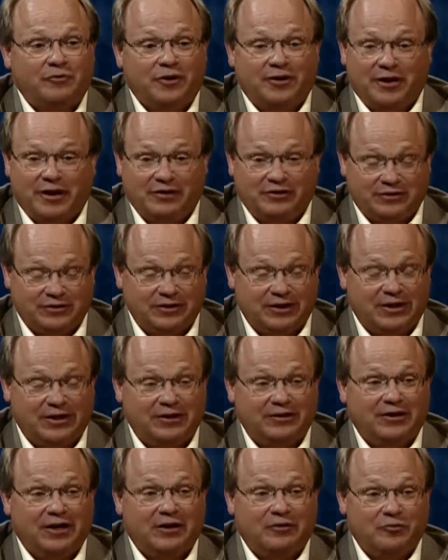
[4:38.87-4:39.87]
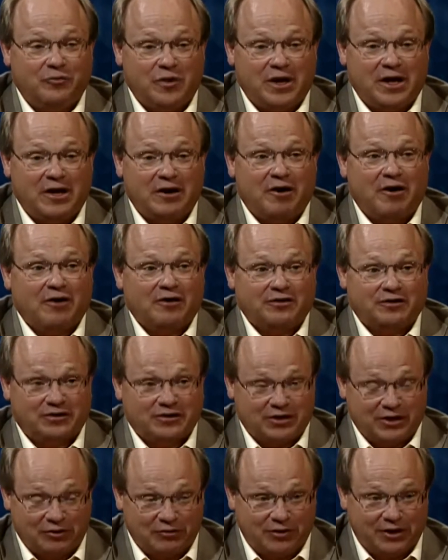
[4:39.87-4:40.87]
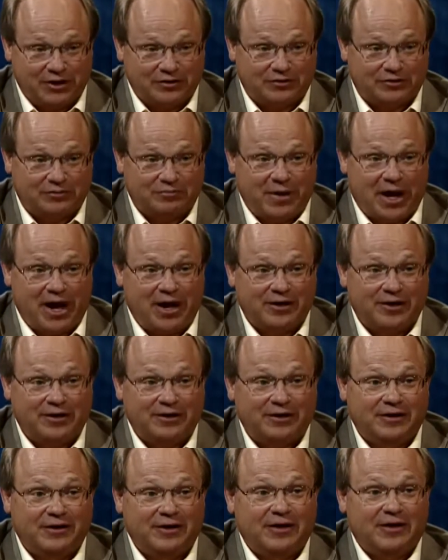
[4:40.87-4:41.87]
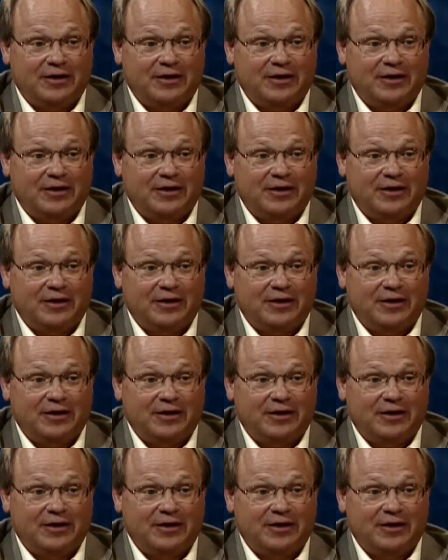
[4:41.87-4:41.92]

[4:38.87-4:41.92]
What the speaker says: when they see that we are serious about it